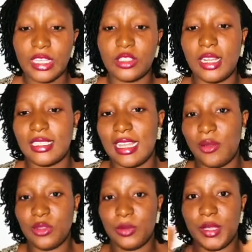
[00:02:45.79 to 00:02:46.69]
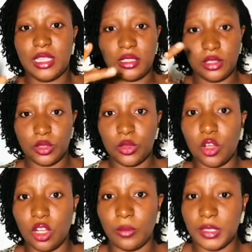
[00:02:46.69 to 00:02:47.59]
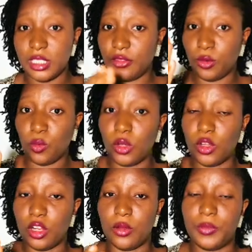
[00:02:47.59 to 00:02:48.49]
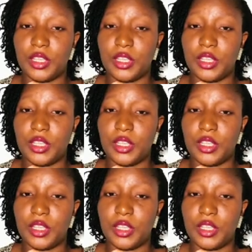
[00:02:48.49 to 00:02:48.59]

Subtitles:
So let's say I want to make it a 2-column instead of a 1-column,